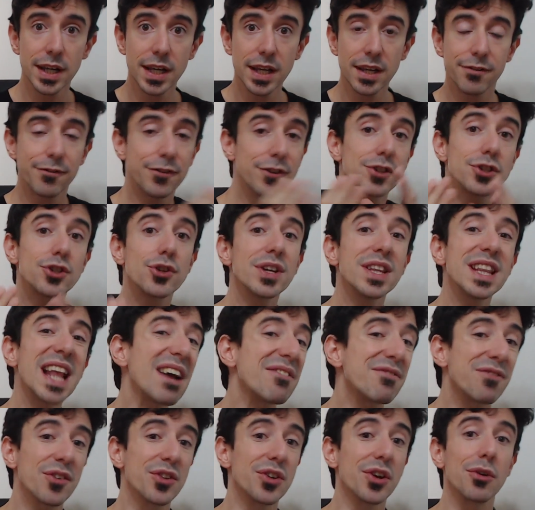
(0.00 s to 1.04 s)
If you're doing
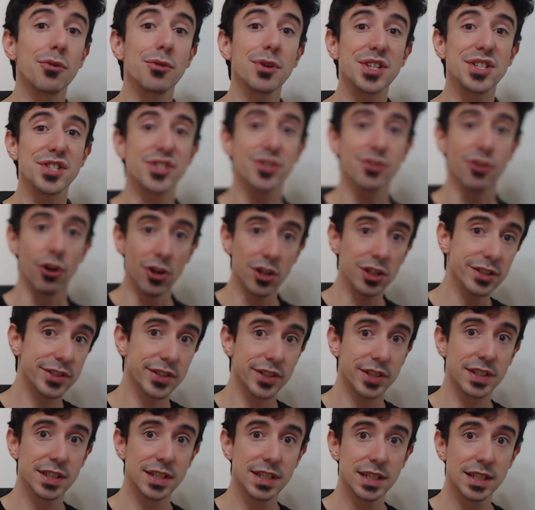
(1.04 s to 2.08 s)
that for the
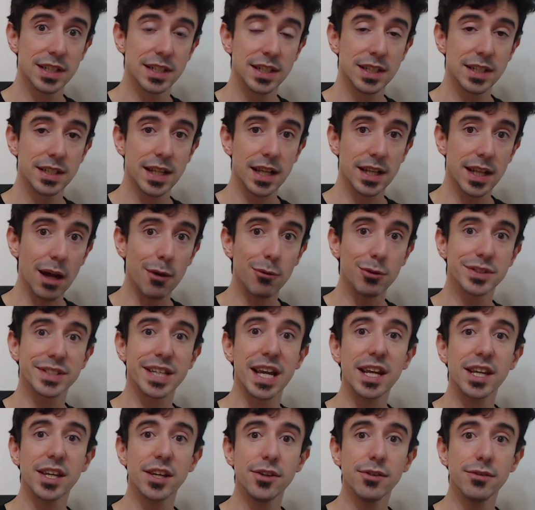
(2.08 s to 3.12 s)
result that will
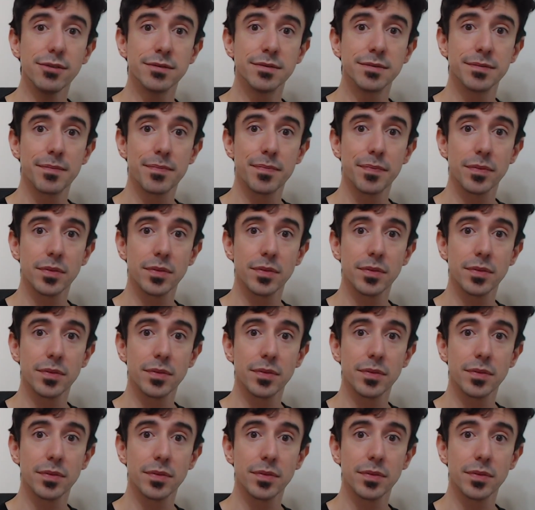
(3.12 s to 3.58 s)
take you,